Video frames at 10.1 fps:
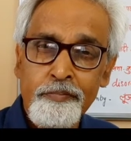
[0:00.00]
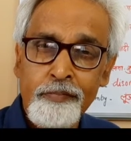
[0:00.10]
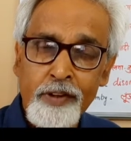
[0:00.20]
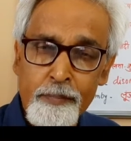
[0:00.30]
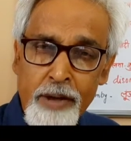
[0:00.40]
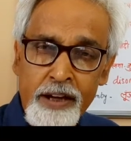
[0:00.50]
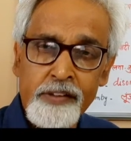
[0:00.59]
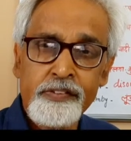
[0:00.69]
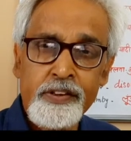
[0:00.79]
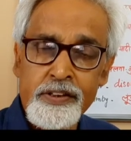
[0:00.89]
The
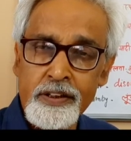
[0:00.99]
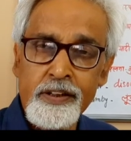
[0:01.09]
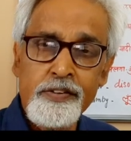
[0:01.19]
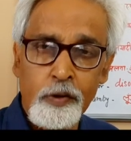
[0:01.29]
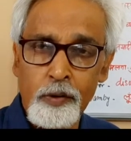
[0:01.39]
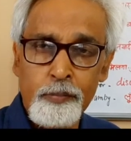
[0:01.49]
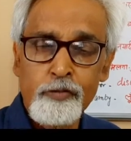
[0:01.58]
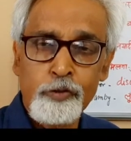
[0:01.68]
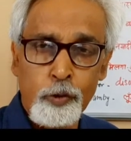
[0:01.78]
marriage season is almost